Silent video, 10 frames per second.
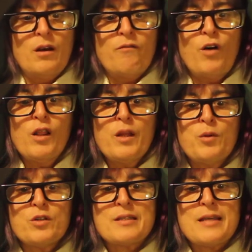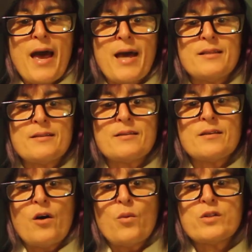Voldemort's hand
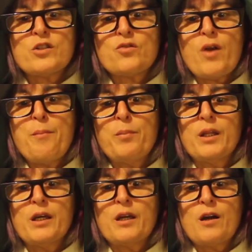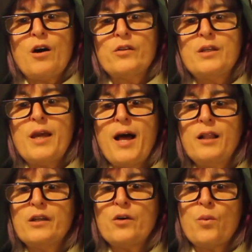was trembling on the
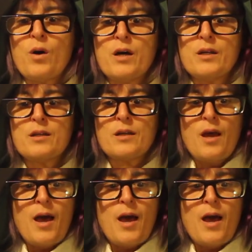elder wand,